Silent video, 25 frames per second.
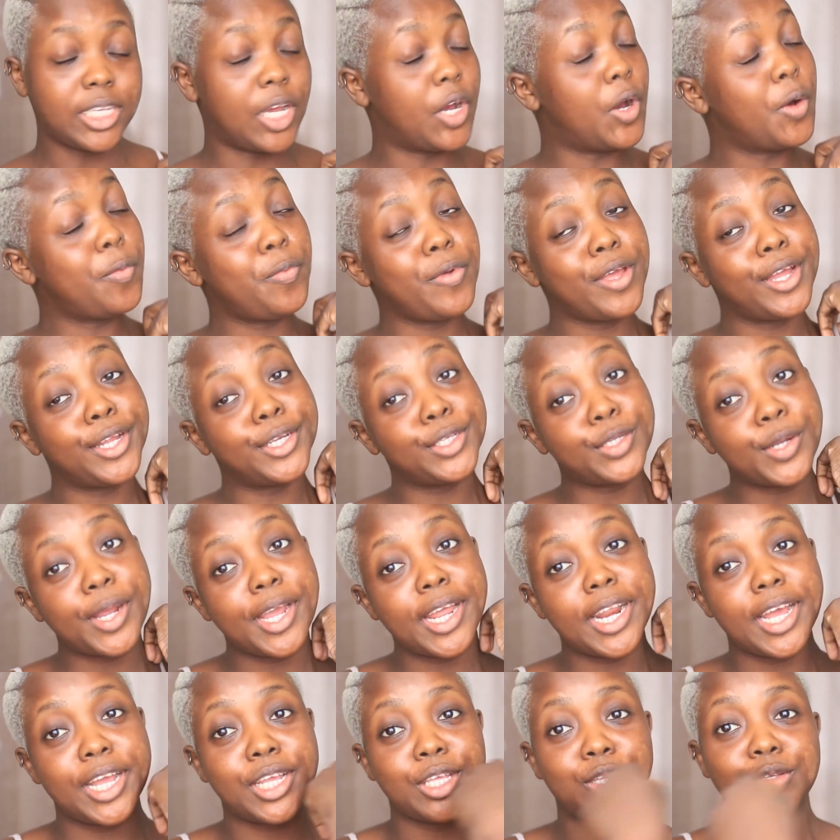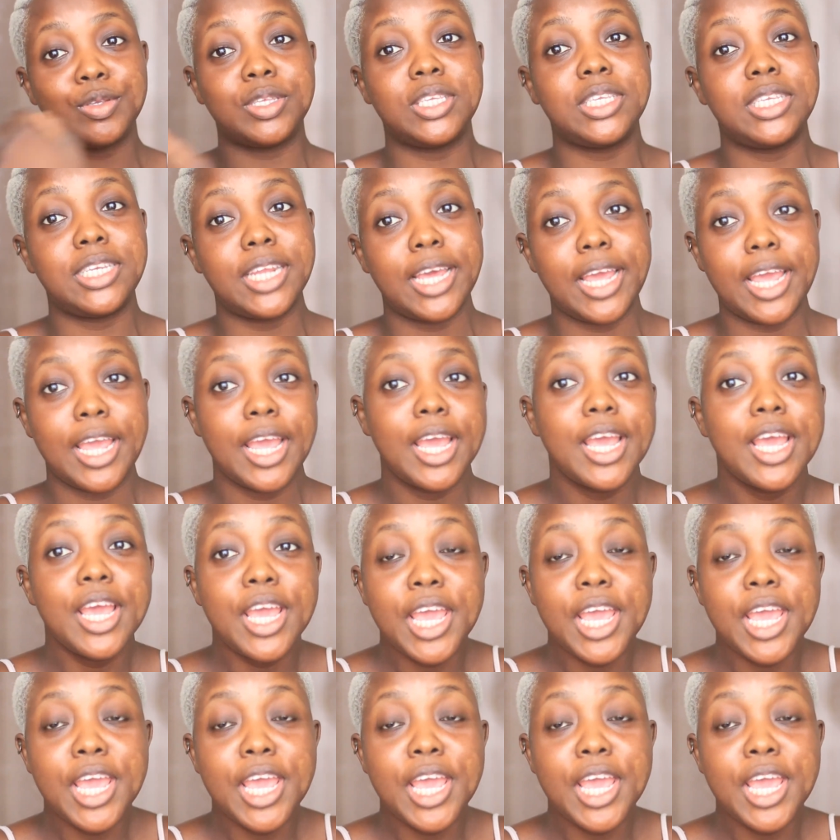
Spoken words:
I hope you enjoy it and you stay.